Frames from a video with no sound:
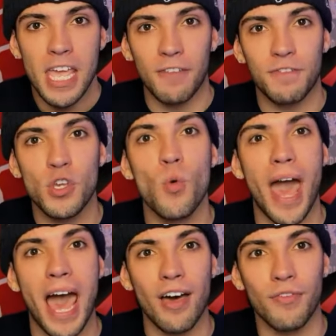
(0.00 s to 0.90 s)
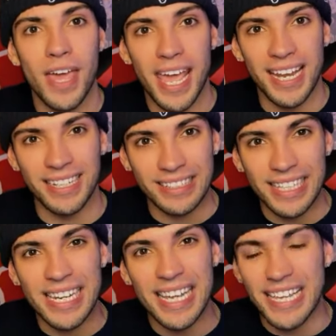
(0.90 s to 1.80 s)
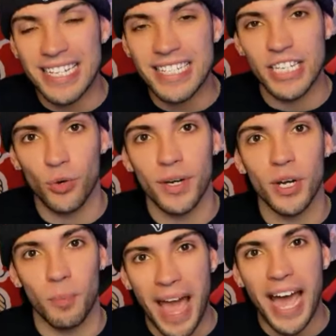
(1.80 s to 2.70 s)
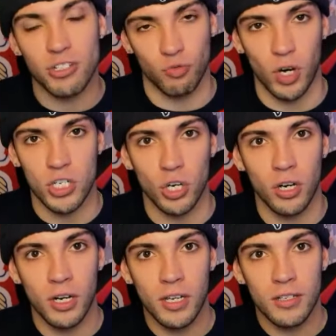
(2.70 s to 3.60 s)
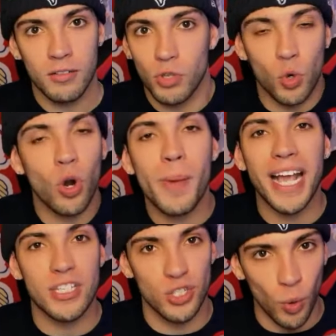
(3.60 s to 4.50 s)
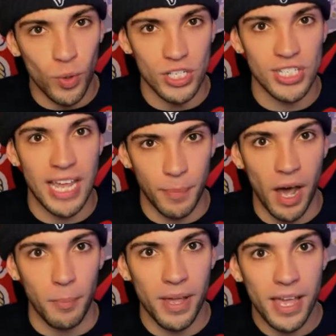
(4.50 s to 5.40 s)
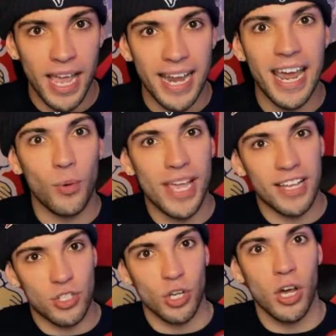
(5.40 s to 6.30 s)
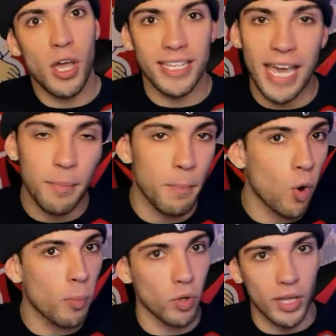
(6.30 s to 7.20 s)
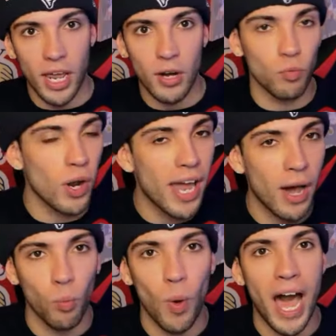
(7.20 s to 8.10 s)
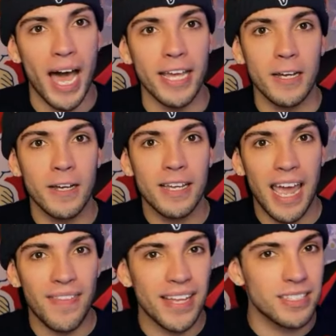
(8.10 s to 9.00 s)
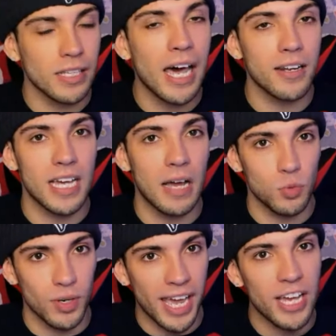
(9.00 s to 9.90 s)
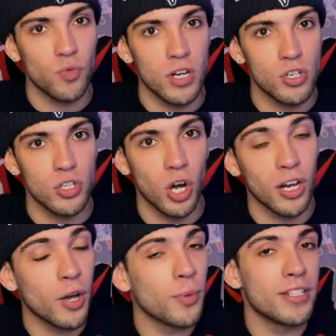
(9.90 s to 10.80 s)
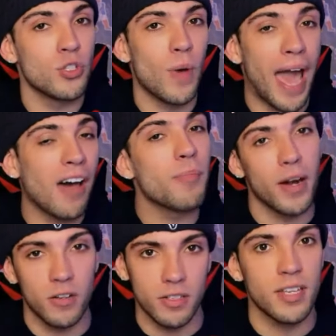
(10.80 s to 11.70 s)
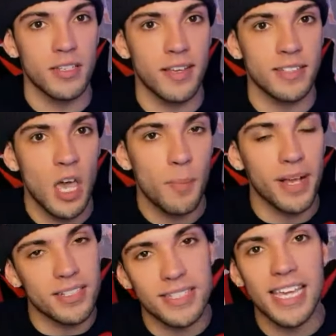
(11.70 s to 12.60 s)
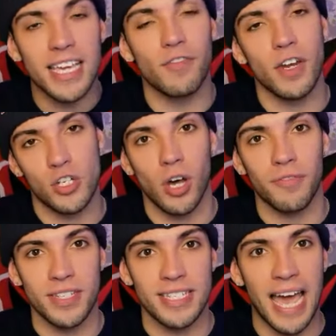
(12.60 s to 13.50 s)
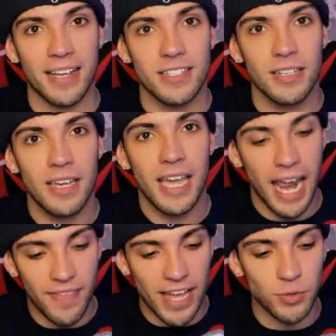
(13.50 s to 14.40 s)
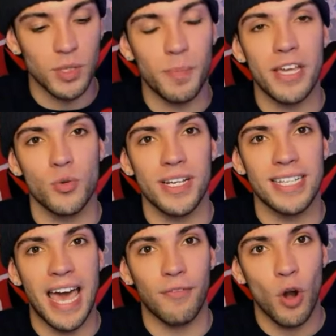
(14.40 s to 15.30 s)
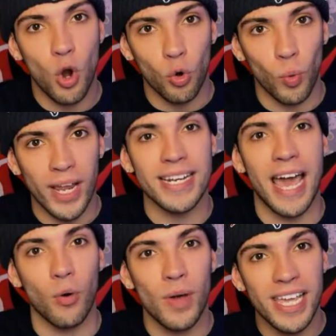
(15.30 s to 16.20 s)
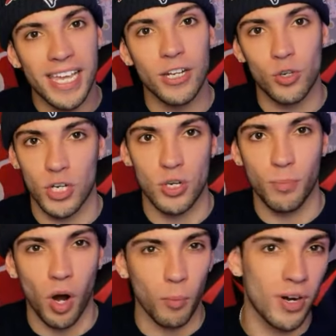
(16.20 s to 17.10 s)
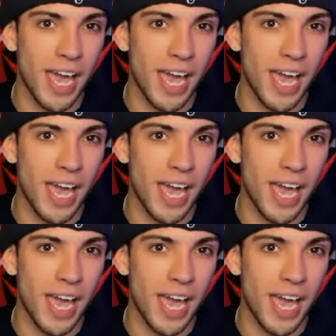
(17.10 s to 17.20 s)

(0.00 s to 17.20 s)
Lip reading: If you have an elite interior pass rusher, the quarterback has nowhere to step up. And now he has to get mobile and run out wide. And that's a lot of times when edge rushers are going to have better statistics because they can finish off the sacks. And that's what the Patriots have right now in Christian Barmore.